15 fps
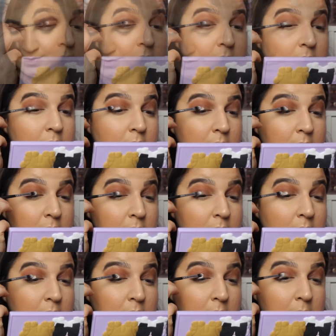
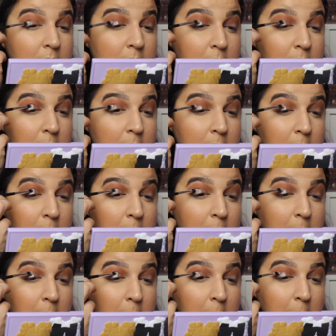
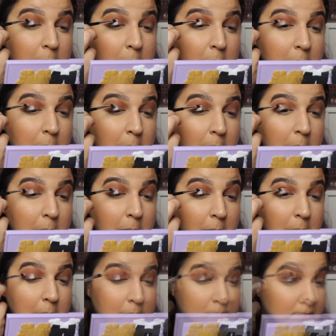
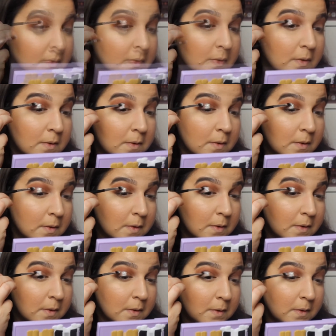
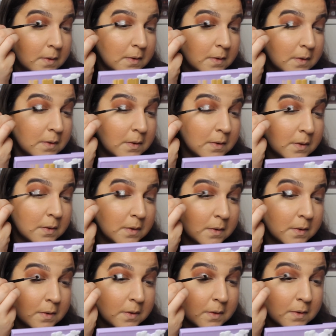
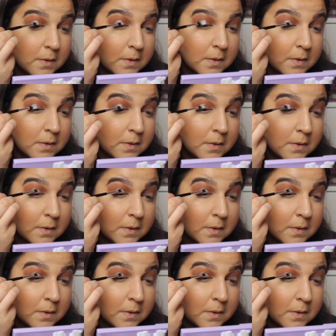(silence)